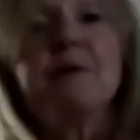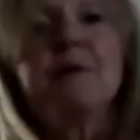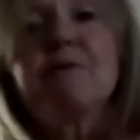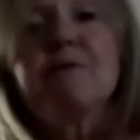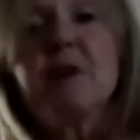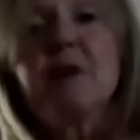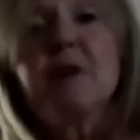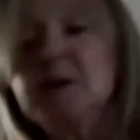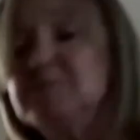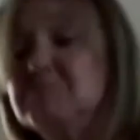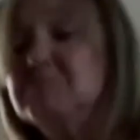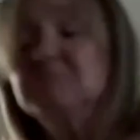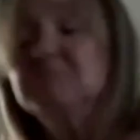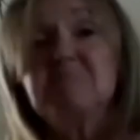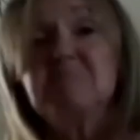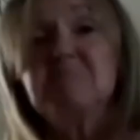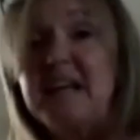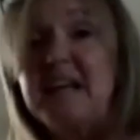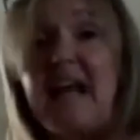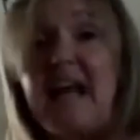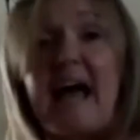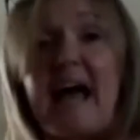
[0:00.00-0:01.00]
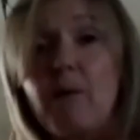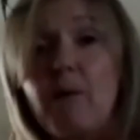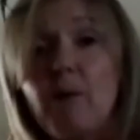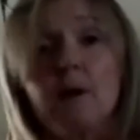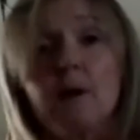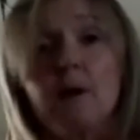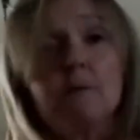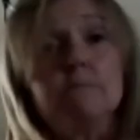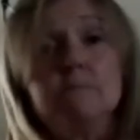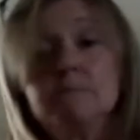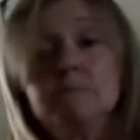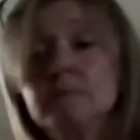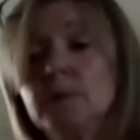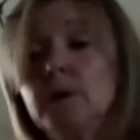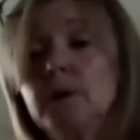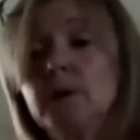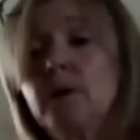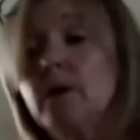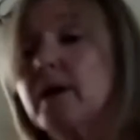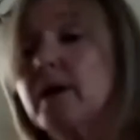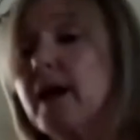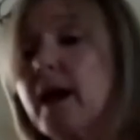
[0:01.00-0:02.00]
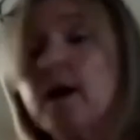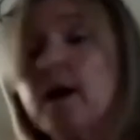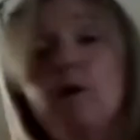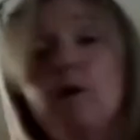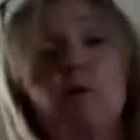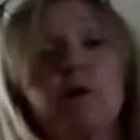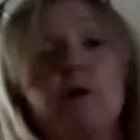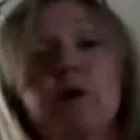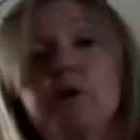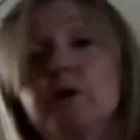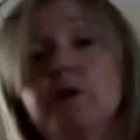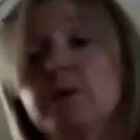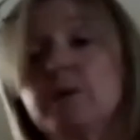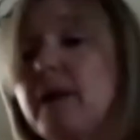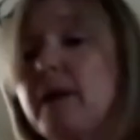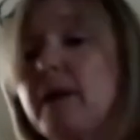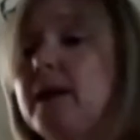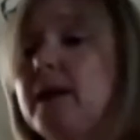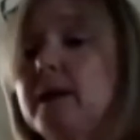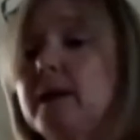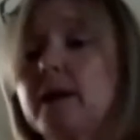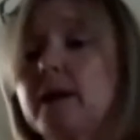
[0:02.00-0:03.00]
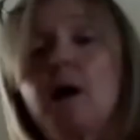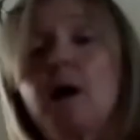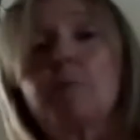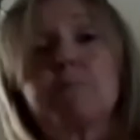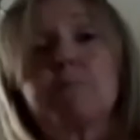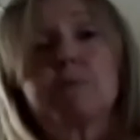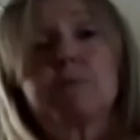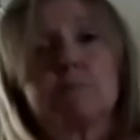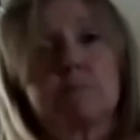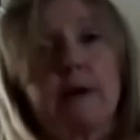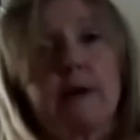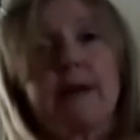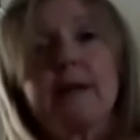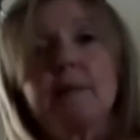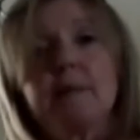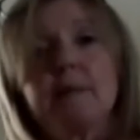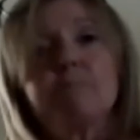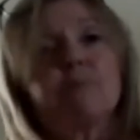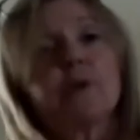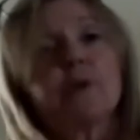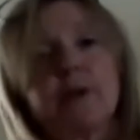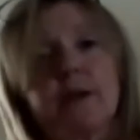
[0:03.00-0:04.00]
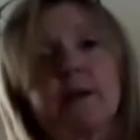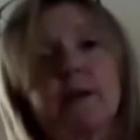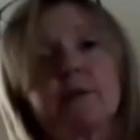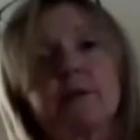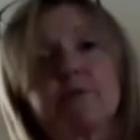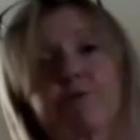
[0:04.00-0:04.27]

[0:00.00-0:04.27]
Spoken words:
for an hour, okay? Or you can make it up, ready, put it in the